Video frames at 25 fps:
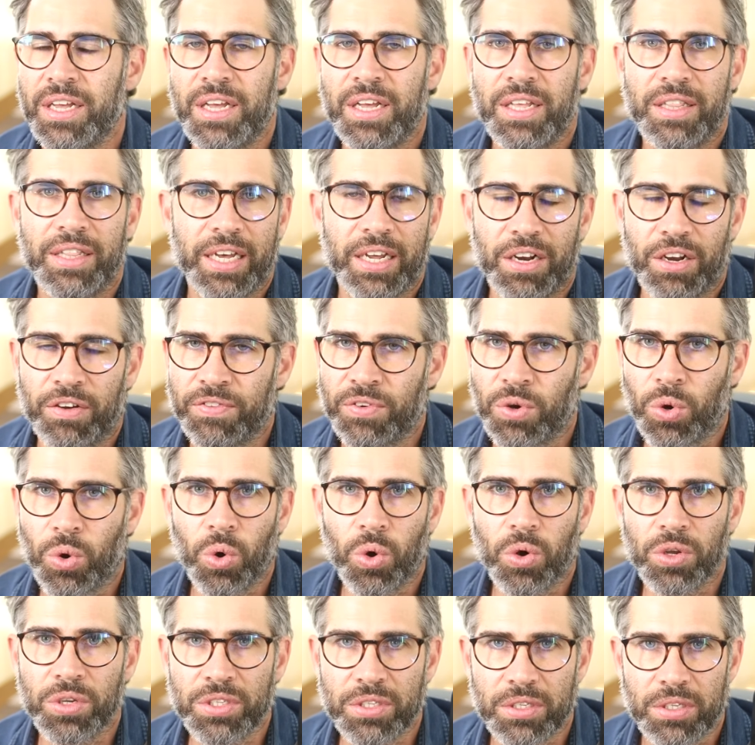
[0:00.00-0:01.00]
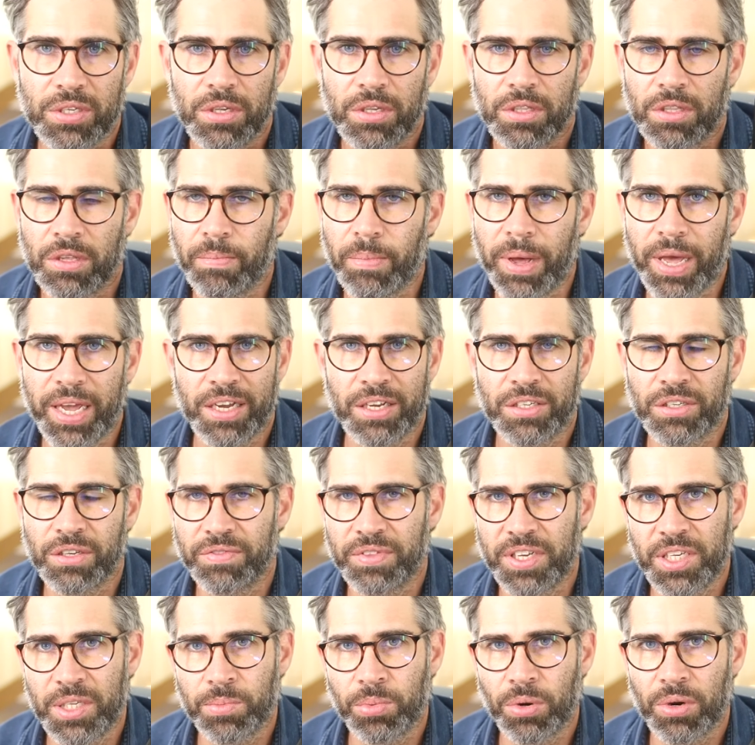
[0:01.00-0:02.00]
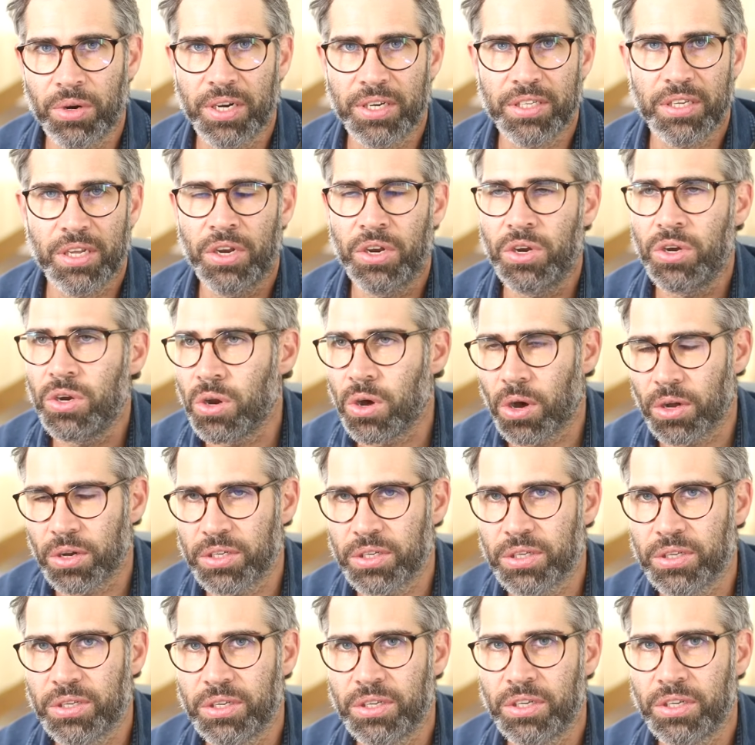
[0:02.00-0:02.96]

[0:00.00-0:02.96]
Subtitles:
that, of course, the makers of these products are not